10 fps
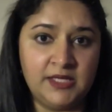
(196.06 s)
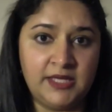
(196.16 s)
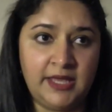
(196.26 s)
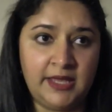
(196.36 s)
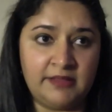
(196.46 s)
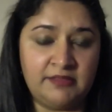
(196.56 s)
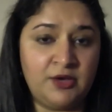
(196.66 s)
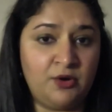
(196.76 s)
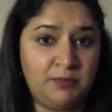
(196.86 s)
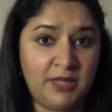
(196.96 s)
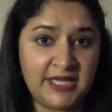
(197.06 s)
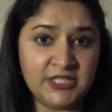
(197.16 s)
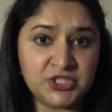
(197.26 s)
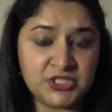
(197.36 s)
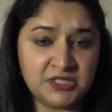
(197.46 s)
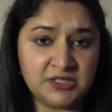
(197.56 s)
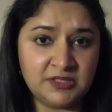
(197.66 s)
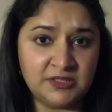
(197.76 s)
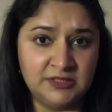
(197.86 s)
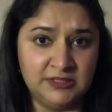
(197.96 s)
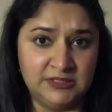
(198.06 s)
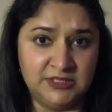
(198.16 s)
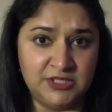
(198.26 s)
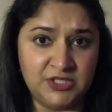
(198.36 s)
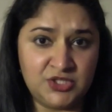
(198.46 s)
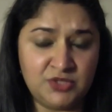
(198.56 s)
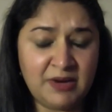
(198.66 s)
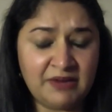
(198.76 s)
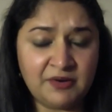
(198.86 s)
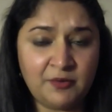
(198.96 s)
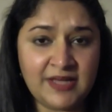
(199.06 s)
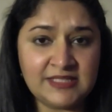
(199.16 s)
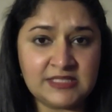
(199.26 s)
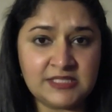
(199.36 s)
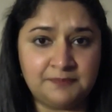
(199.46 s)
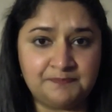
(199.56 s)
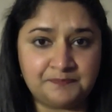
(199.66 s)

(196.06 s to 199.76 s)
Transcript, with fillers: and they obliged to my request.